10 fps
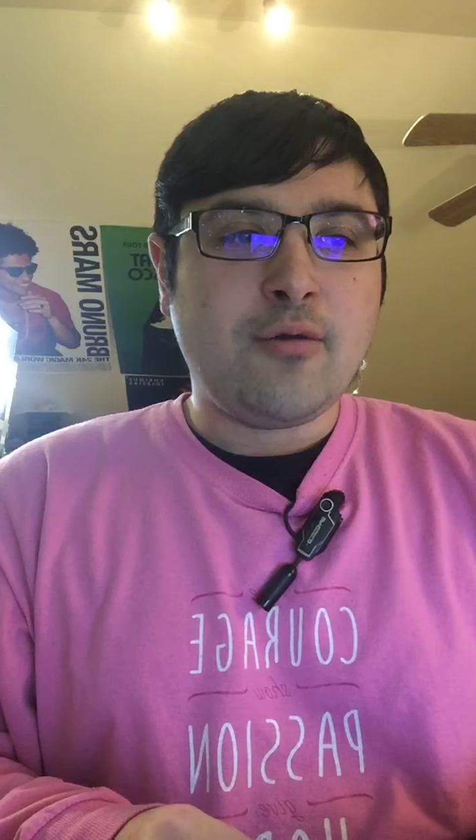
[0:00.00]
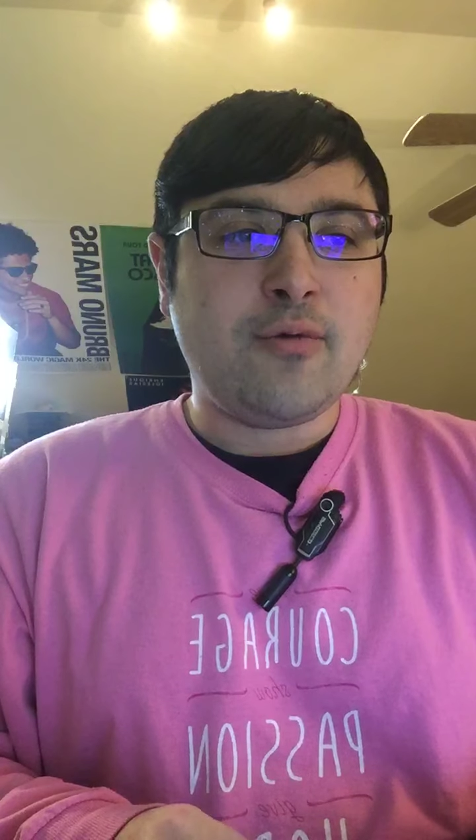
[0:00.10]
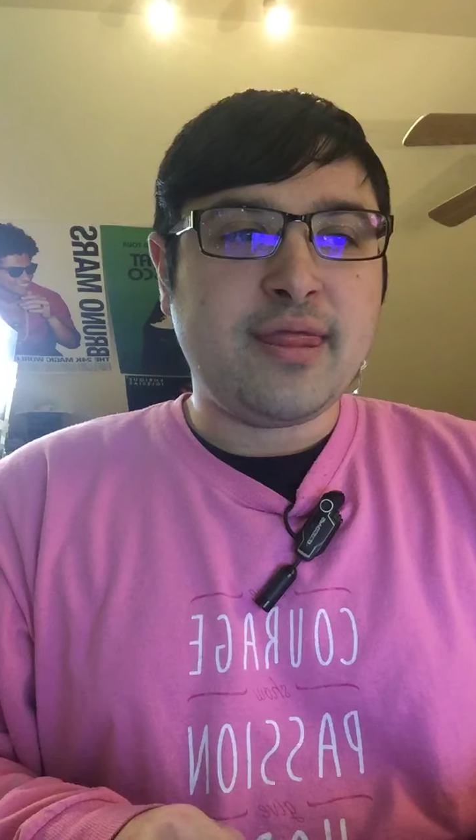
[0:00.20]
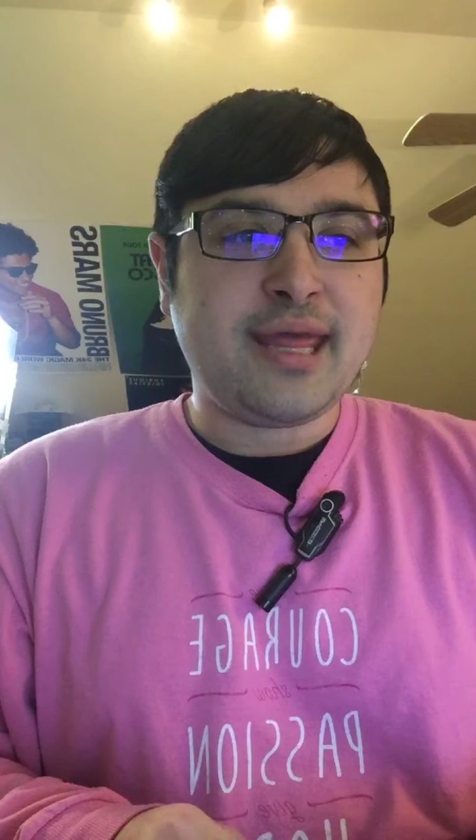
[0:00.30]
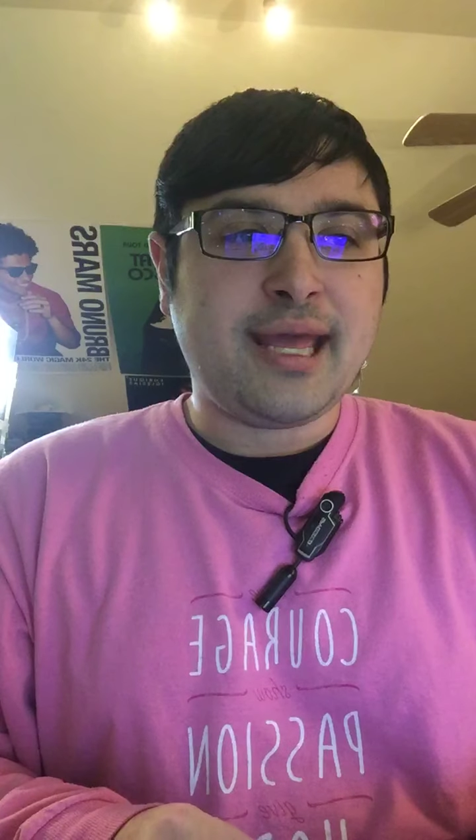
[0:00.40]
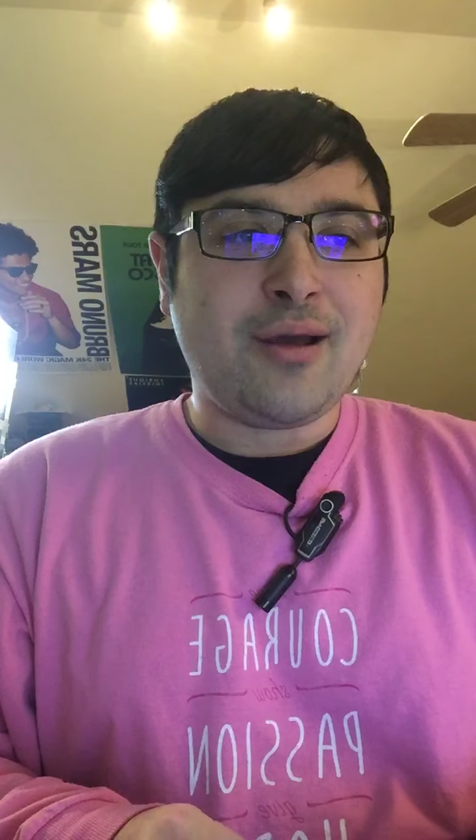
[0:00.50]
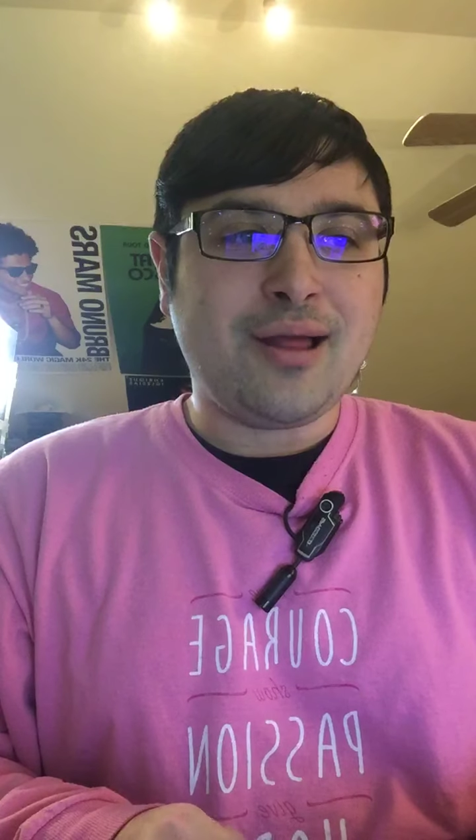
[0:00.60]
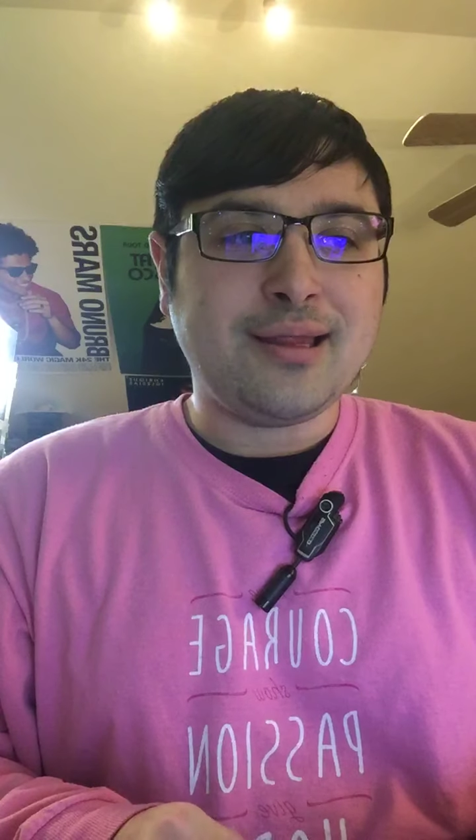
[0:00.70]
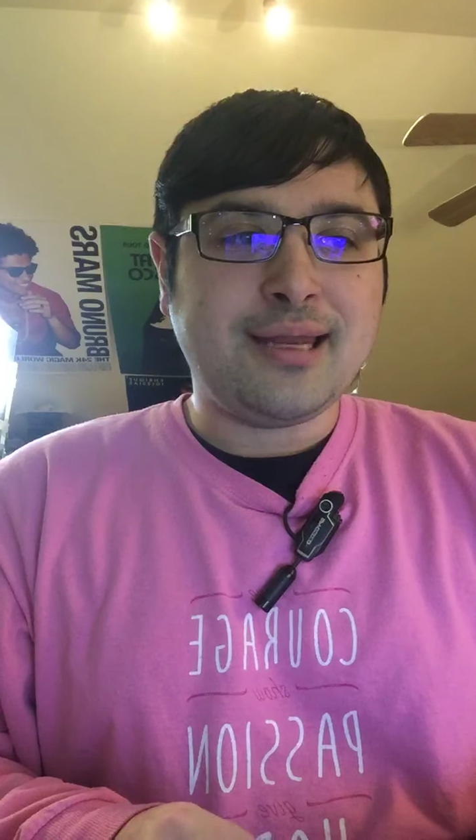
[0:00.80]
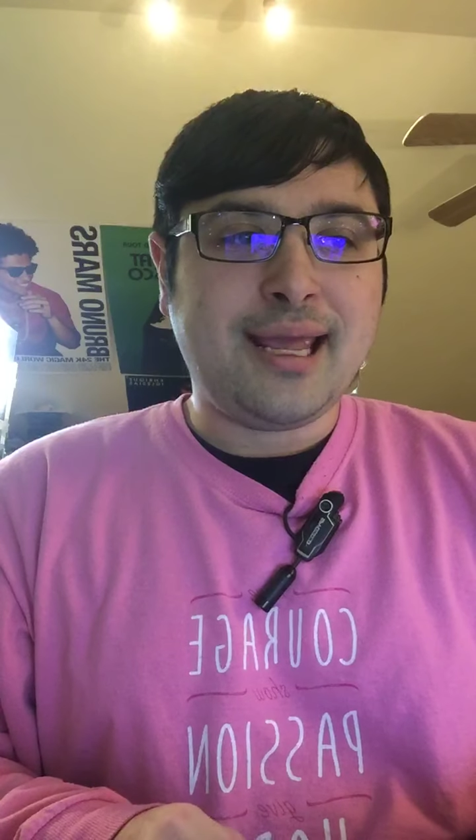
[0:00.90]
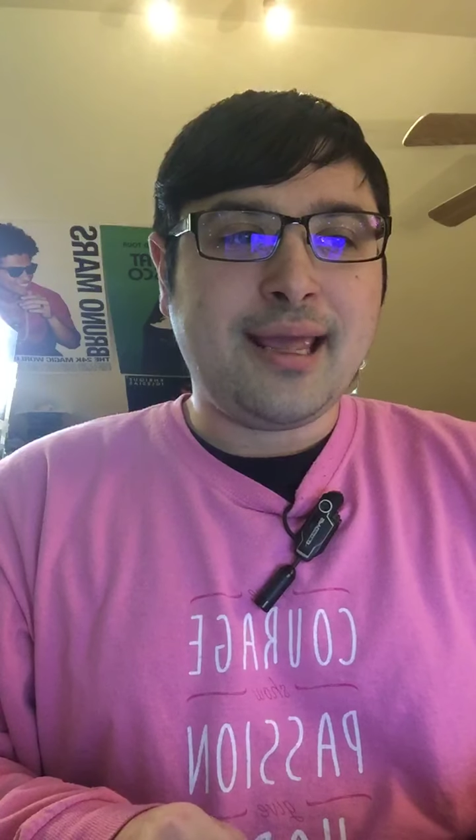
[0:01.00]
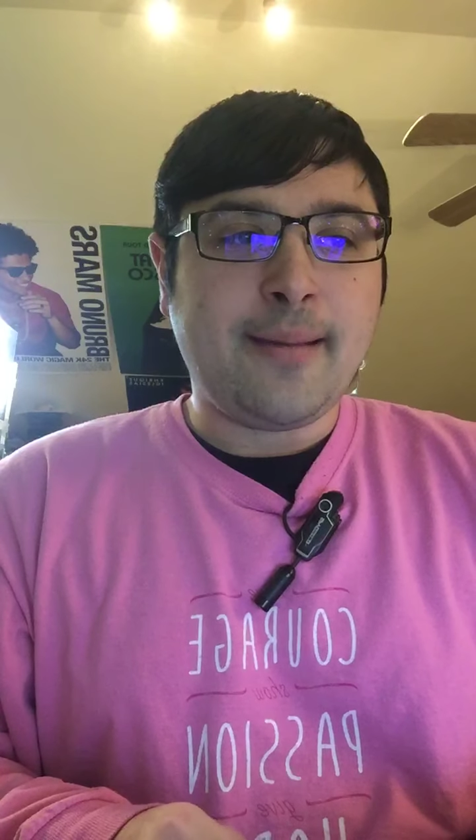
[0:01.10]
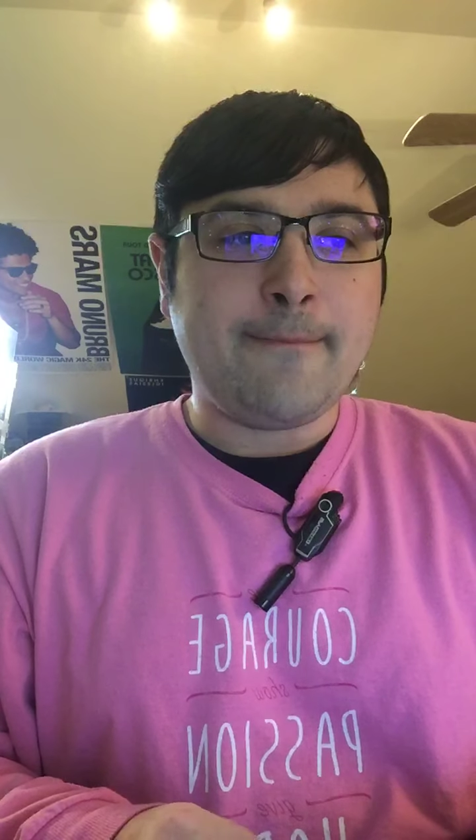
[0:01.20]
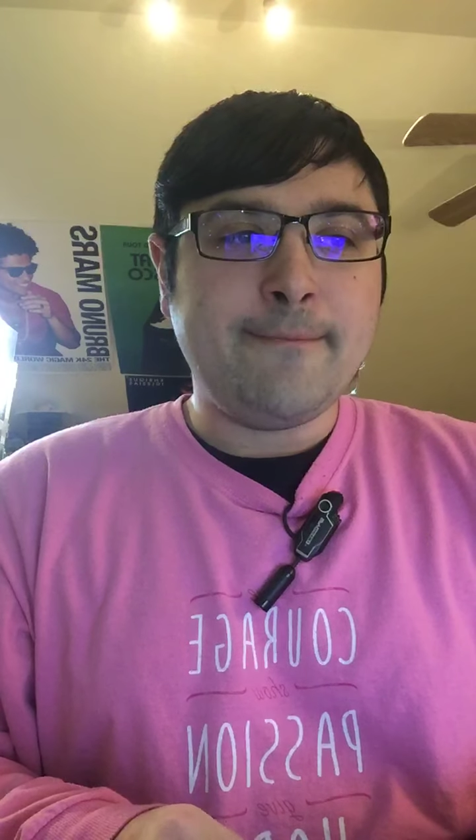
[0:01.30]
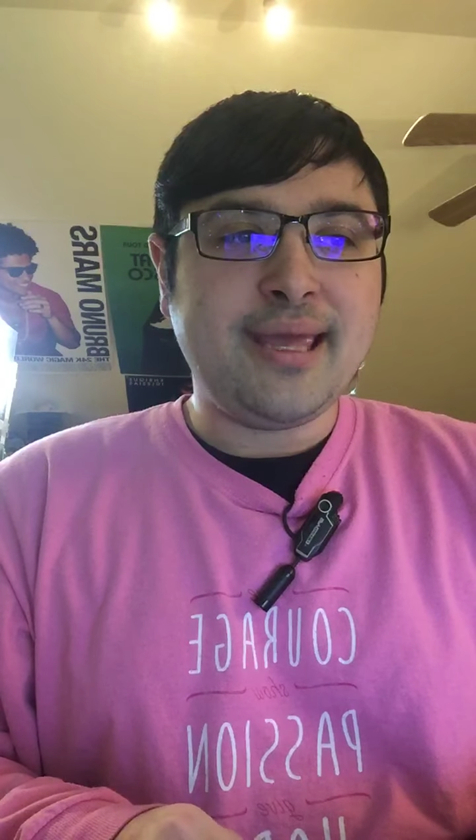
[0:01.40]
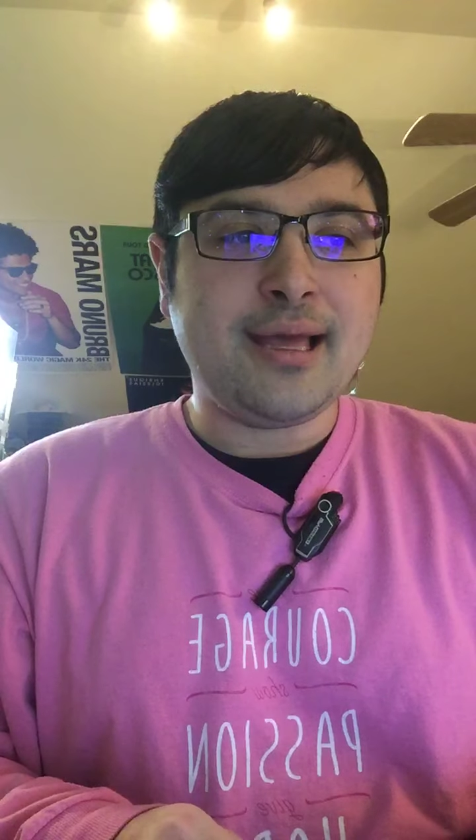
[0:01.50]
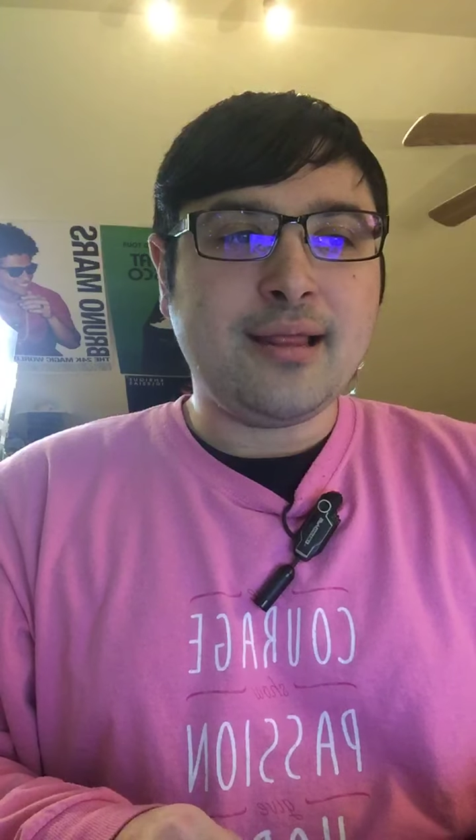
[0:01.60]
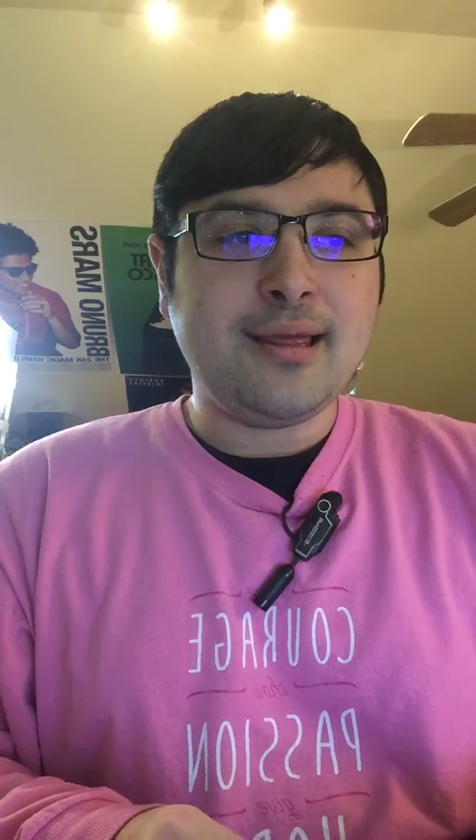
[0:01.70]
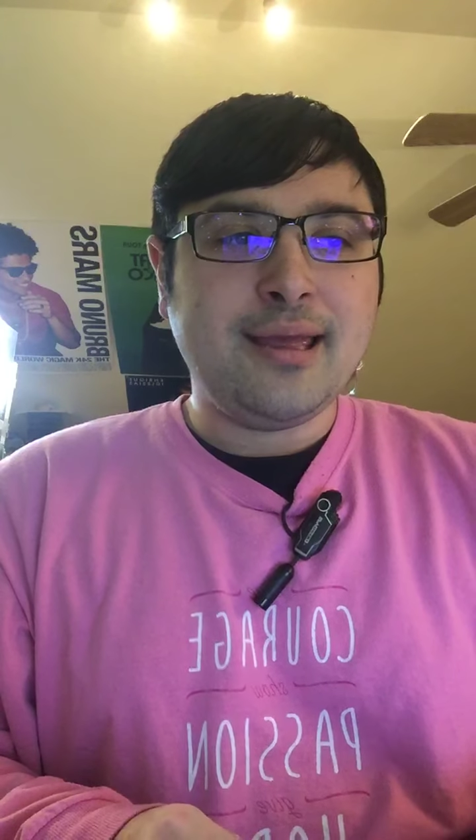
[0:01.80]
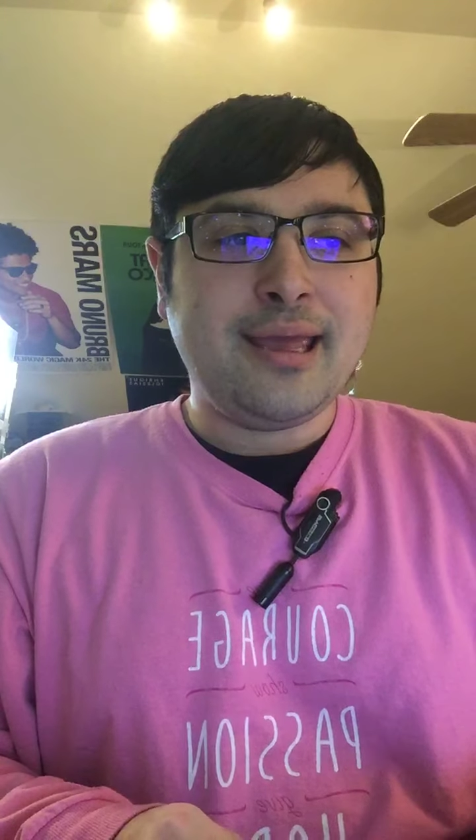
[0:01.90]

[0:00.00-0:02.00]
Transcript: with a holiday meal